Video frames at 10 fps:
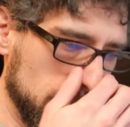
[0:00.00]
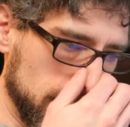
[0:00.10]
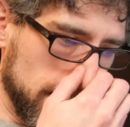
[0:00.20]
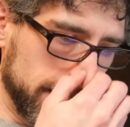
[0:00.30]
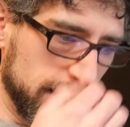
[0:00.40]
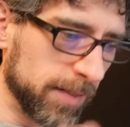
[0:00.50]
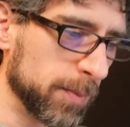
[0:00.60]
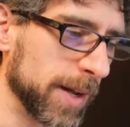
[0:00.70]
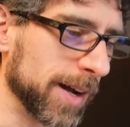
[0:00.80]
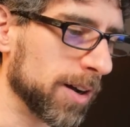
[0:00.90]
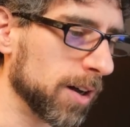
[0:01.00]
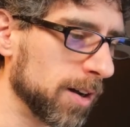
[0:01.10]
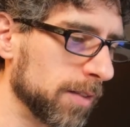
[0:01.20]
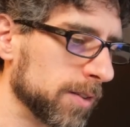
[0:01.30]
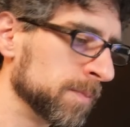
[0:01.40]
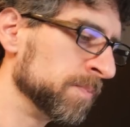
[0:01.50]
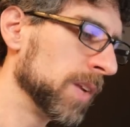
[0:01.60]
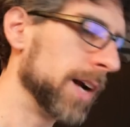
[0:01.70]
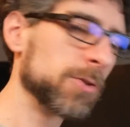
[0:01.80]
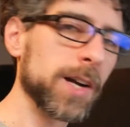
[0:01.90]
I did have to make a cutoff.
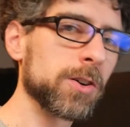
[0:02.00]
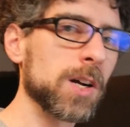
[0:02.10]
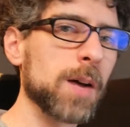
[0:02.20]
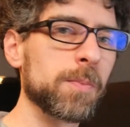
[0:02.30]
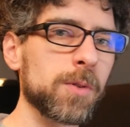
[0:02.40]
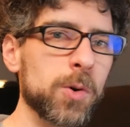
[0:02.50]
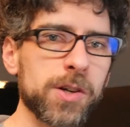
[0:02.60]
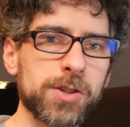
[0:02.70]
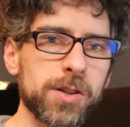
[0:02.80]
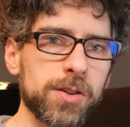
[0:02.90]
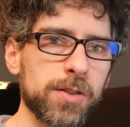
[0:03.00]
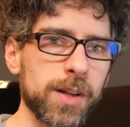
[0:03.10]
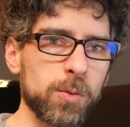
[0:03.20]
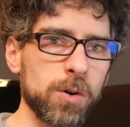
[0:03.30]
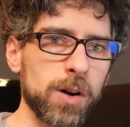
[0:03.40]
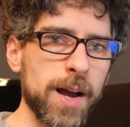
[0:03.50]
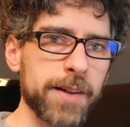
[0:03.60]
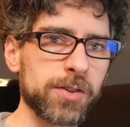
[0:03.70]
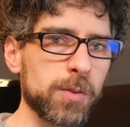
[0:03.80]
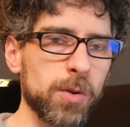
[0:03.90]
I tried to grab questions that were
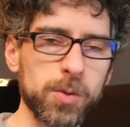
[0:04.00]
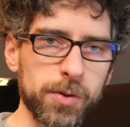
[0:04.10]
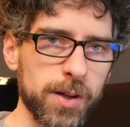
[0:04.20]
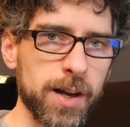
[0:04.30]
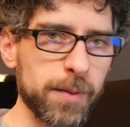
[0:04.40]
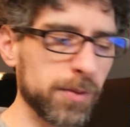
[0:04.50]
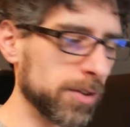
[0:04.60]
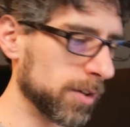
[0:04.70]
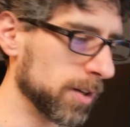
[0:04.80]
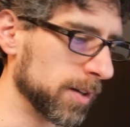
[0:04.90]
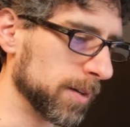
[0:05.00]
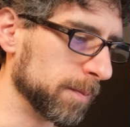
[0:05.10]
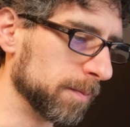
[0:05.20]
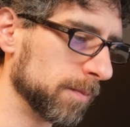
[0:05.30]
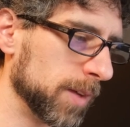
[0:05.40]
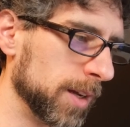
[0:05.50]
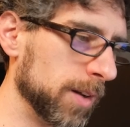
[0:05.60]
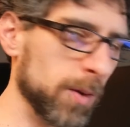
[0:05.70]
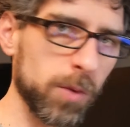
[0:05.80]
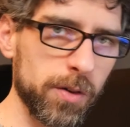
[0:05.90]
asked multiple times
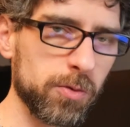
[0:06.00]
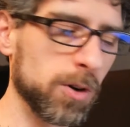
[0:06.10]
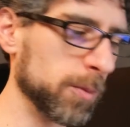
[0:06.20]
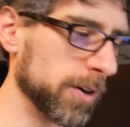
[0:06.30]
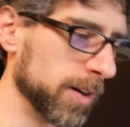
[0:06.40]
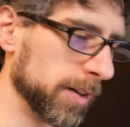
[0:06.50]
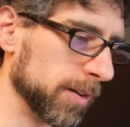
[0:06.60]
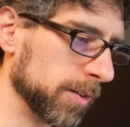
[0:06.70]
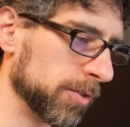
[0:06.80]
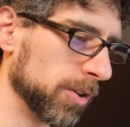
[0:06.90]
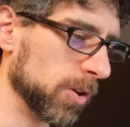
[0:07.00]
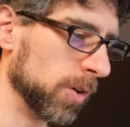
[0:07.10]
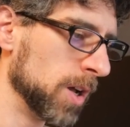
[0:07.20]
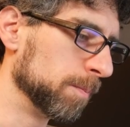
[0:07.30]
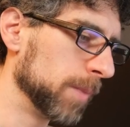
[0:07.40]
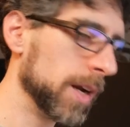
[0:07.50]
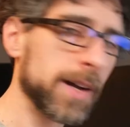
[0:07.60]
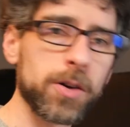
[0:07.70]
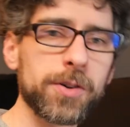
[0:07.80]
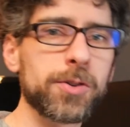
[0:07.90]
in one form or another. So, and I
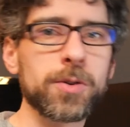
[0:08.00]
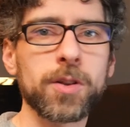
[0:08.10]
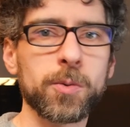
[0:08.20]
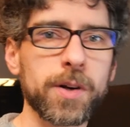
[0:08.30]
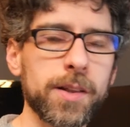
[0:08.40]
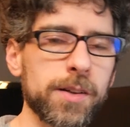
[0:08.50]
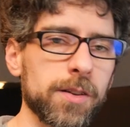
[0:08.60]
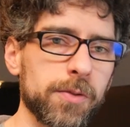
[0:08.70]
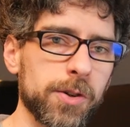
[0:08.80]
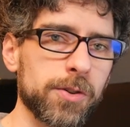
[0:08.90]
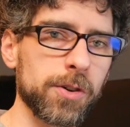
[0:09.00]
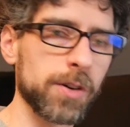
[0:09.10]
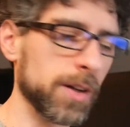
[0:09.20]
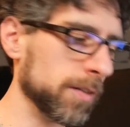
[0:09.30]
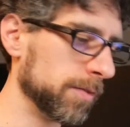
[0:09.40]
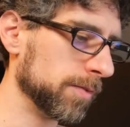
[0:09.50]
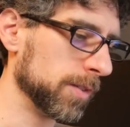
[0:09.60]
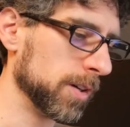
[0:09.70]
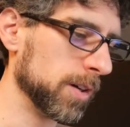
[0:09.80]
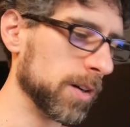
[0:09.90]
can always do another one of these in the future if
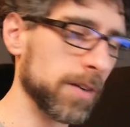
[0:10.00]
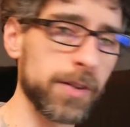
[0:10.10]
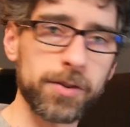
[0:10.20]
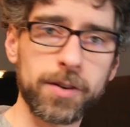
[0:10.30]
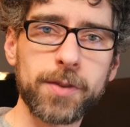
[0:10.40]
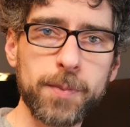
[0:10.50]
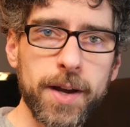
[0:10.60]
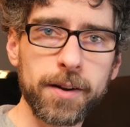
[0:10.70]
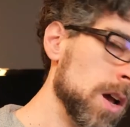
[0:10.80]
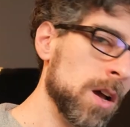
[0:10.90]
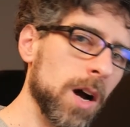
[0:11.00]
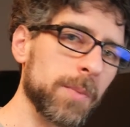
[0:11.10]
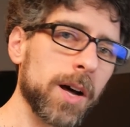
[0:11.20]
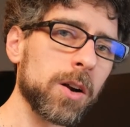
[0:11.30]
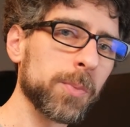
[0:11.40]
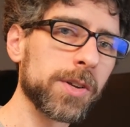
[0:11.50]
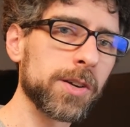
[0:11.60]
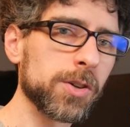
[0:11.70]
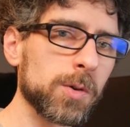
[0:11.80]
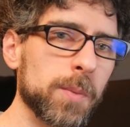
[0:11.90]
there's enough demand. I'm not 100%
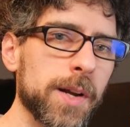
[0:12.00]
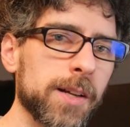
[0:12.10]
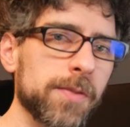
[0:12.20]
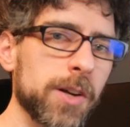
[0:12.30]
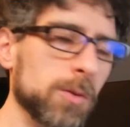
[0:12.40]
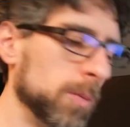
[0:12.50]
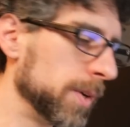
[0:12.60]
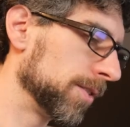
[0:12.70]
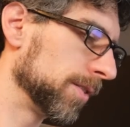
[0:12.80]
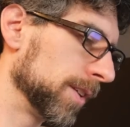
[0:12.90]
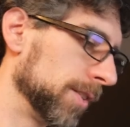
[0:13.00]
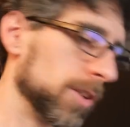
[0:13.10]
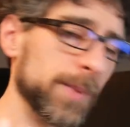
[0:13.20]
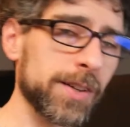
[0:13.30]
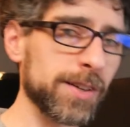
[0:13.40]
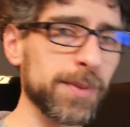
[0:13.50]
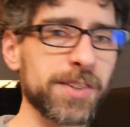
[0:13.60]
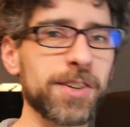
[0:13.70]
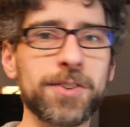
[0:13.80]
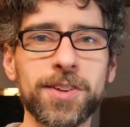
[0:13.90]
sure what my next video will be. It took me 6 months
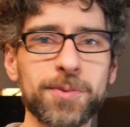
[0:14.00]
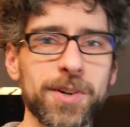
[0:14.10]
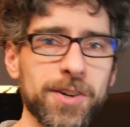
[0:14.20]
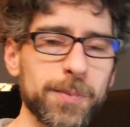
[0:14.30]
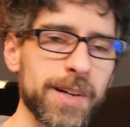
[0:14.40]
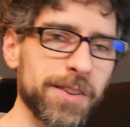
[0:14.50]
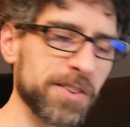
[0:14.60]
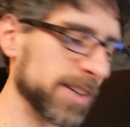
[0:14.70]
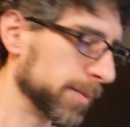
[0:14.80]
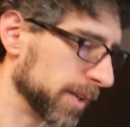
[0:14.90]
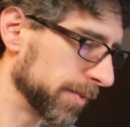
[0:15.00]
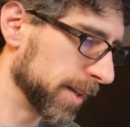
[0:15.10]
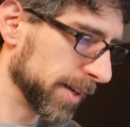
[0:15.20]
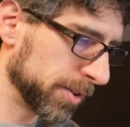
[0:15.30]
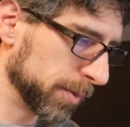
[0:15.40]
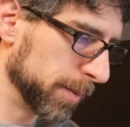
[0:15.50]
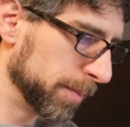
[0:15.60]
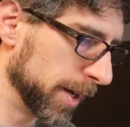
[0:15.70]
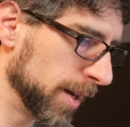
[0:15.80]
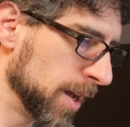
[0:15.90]
to do this one. It could be another 6 months for the next one,
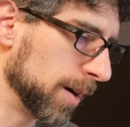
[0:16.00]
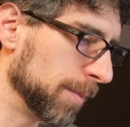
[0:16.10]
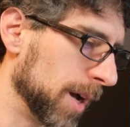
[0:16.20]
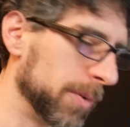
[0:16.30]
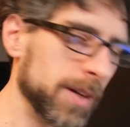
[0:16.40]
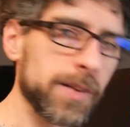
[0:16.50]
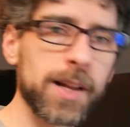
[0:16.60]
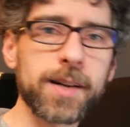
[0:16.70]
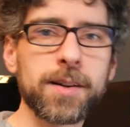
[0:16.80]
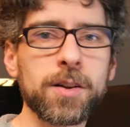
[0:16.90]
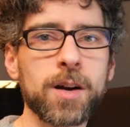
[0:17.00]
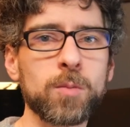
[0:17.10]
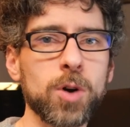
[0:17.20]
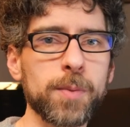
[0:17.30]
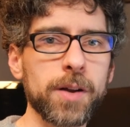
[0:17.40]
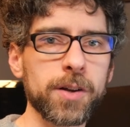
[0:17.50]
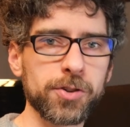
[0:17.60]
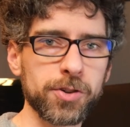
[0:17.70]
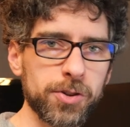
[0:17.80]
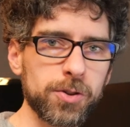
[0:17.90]
but I would definitely like to talk more about
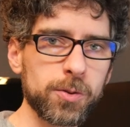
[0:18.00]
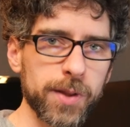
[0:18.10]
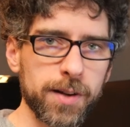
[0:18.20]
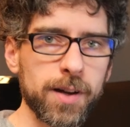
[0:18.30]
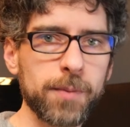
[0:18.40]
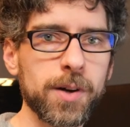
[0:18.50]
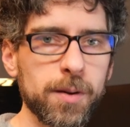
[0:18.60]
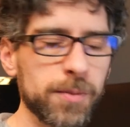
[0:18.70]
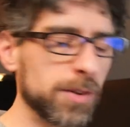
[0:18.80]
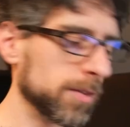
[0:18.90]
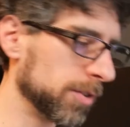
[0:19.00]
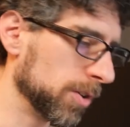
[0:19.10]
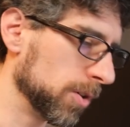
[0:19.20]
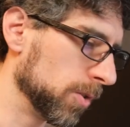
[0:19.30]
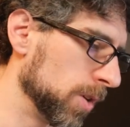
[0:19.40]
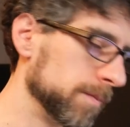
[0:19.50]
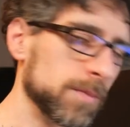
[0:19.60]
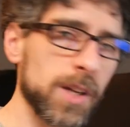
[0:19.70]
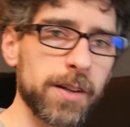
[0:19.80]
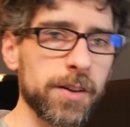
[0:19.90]
Dungeon 2 when the time comes. So
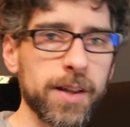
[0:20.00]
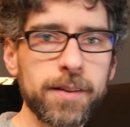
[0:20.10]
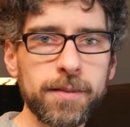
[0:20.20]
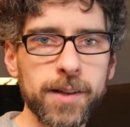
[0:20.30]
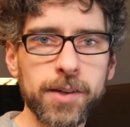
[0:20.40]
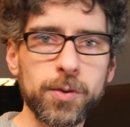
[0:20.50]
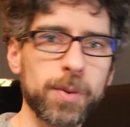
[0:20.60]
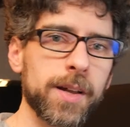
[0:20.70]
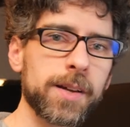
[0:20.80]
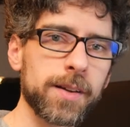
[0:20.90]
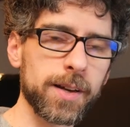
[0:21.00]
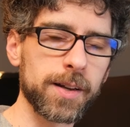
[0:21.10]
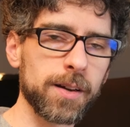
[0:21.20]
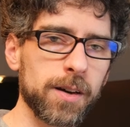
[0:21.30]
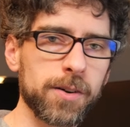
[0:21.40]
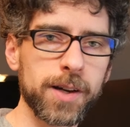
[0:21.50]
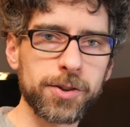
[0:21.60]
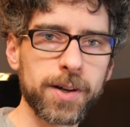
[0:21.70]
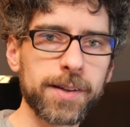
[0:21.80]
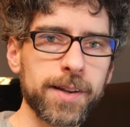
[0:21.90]
until then, thanks for playing, and I'll catch
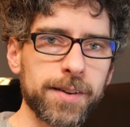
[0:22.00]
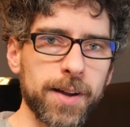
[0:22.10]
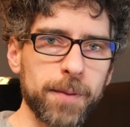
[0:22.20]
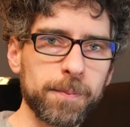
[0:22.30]
you guys next time.